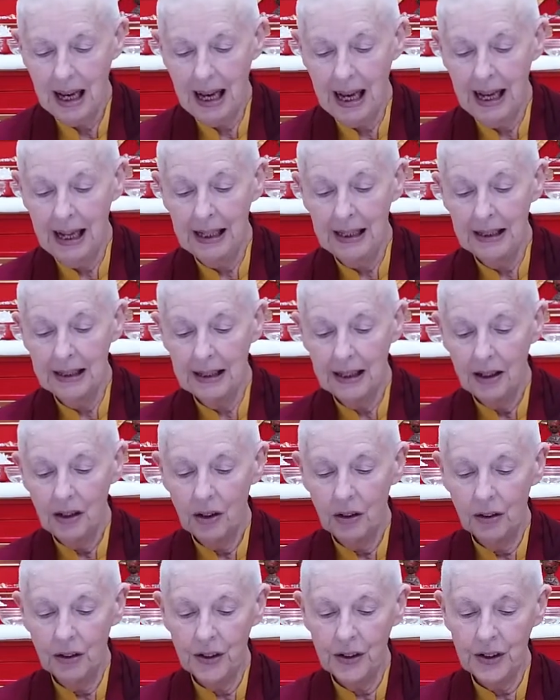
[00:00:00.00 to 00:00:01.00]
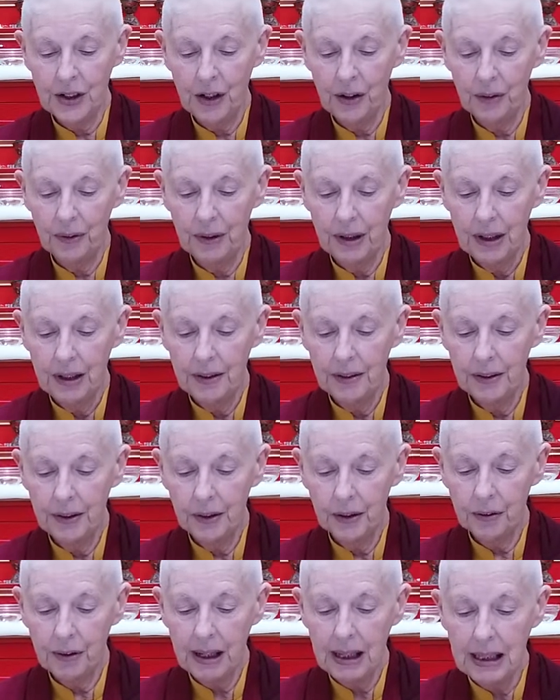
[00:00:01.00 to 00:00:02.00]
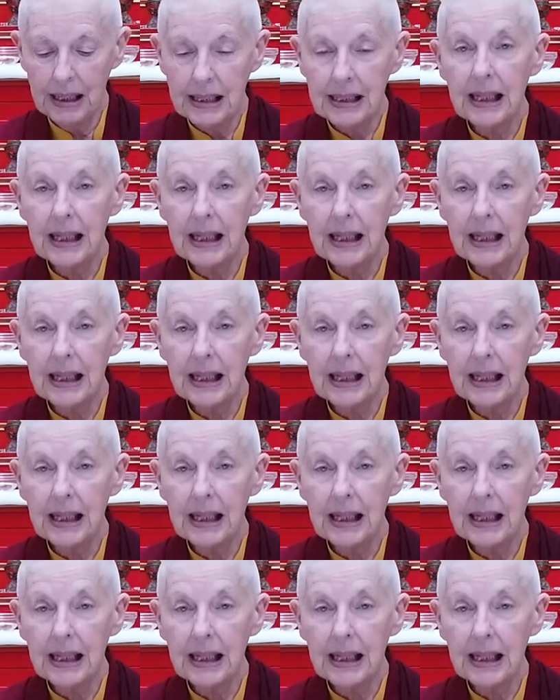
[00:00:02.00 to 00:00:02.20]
and also the great